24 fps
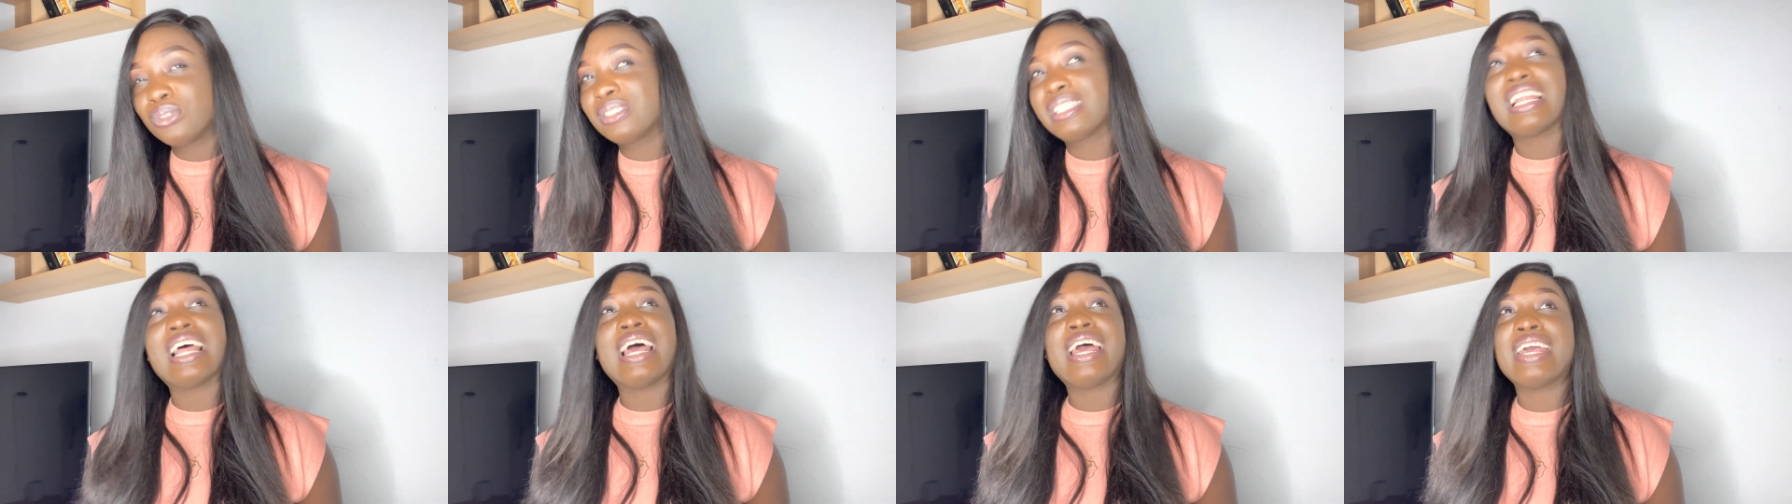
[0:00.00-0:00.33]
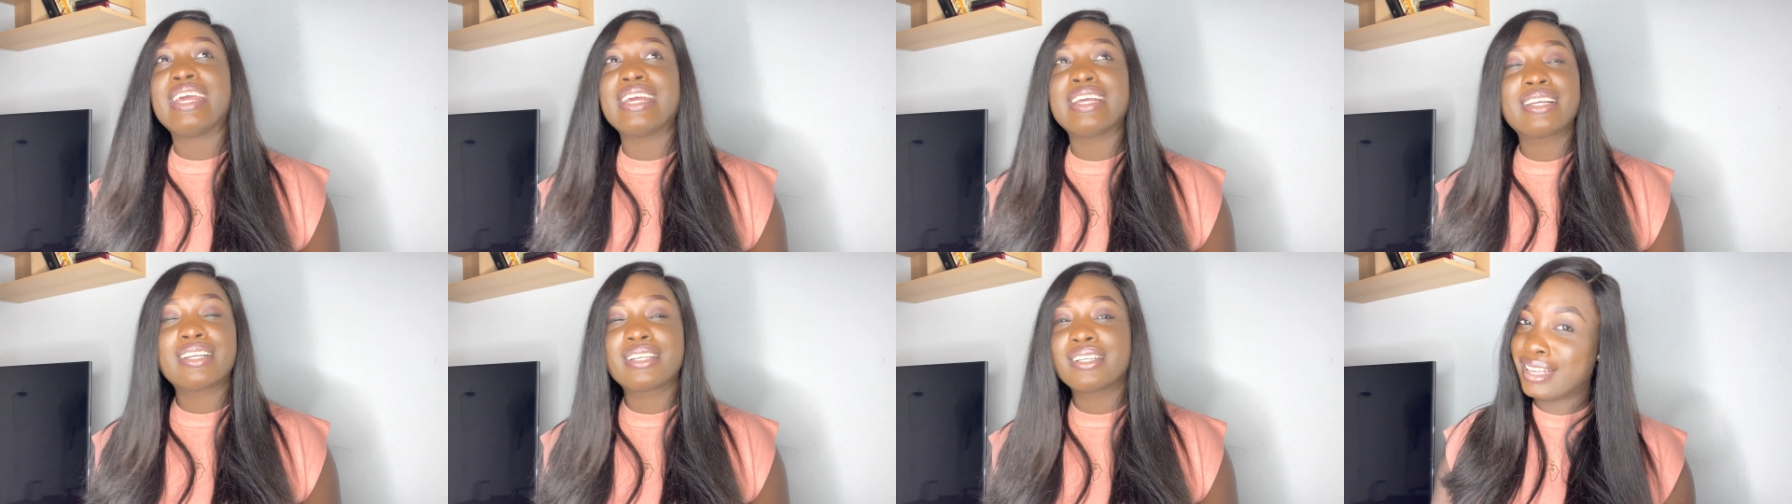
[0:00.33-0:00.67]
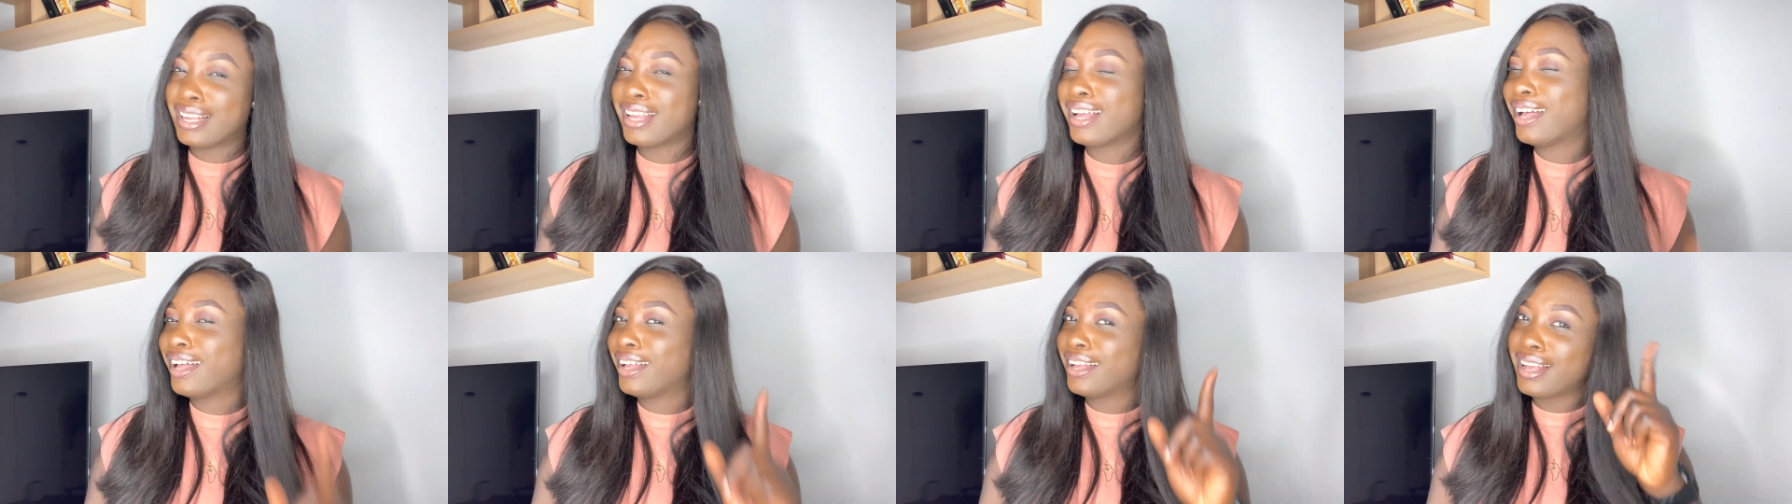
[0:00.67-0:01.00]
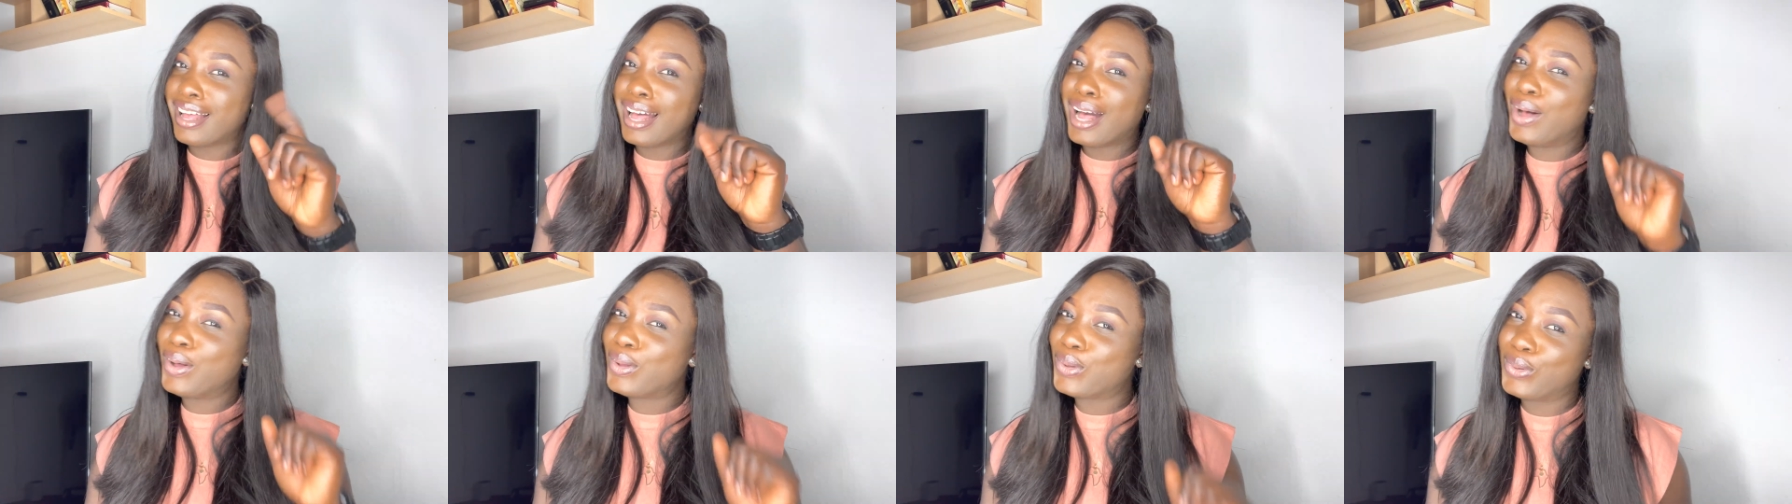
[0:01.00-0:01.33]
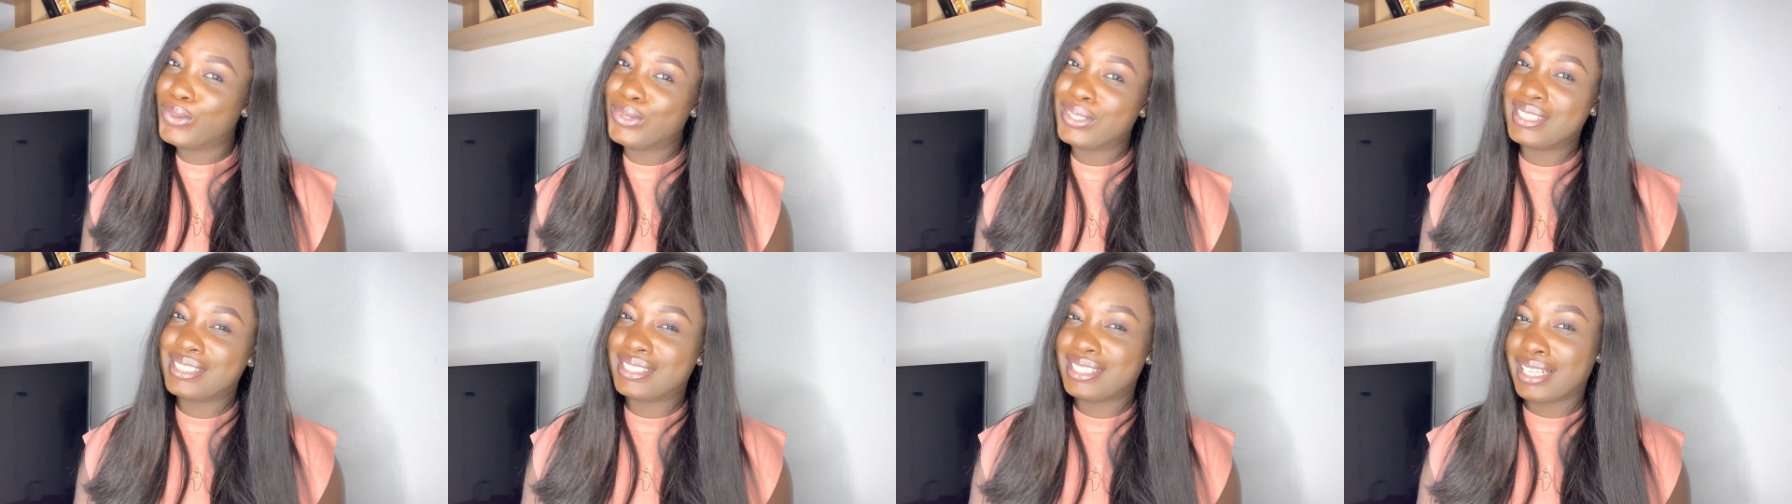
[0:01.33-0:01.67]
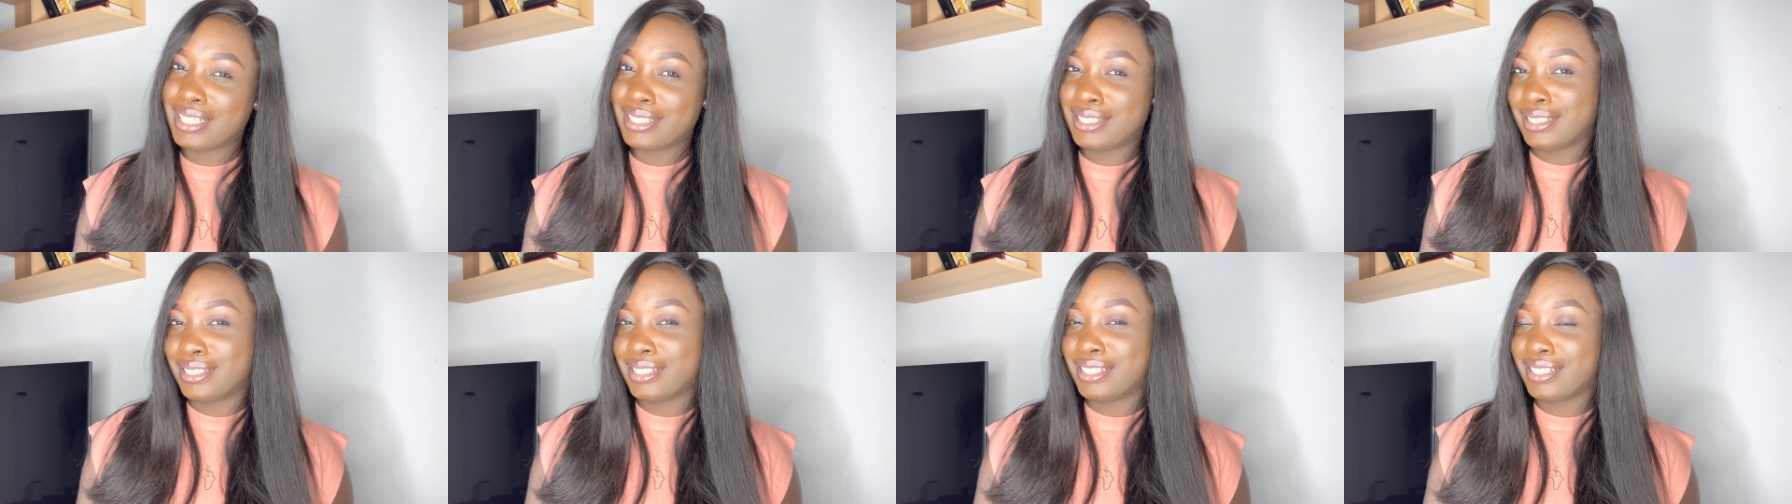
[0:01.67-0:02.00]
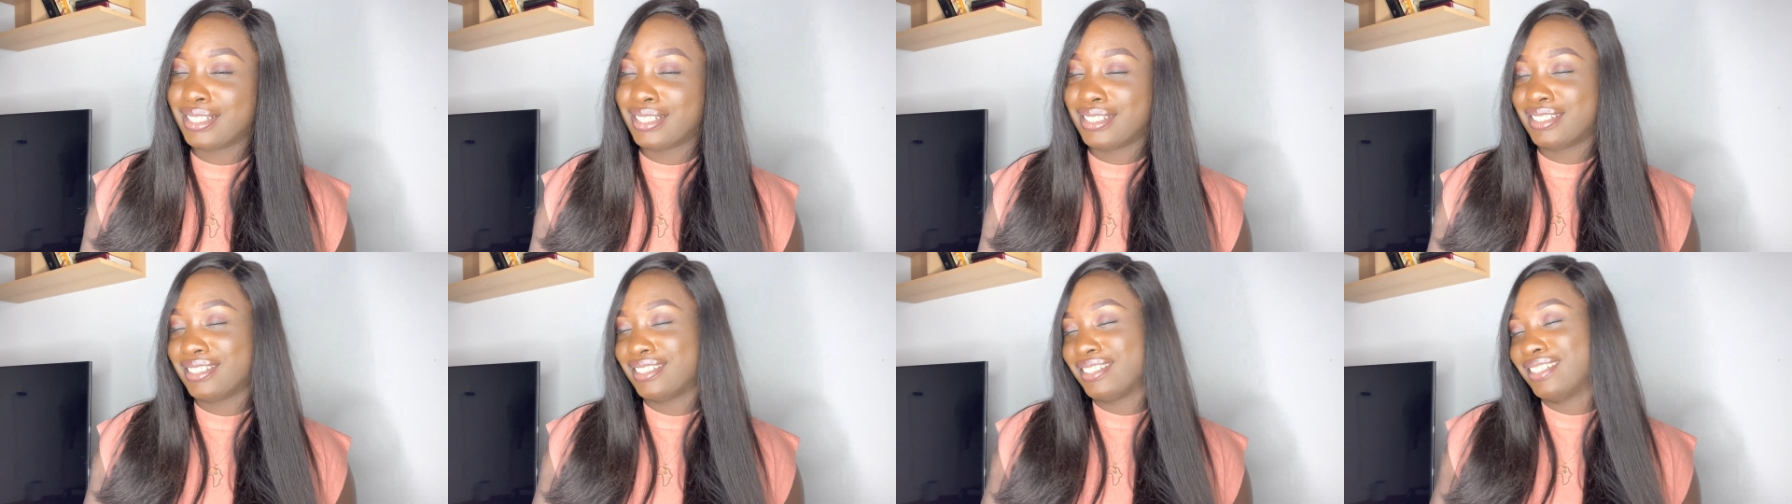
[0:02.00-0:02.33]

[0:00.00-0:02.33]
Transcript: Like, how cool is that again?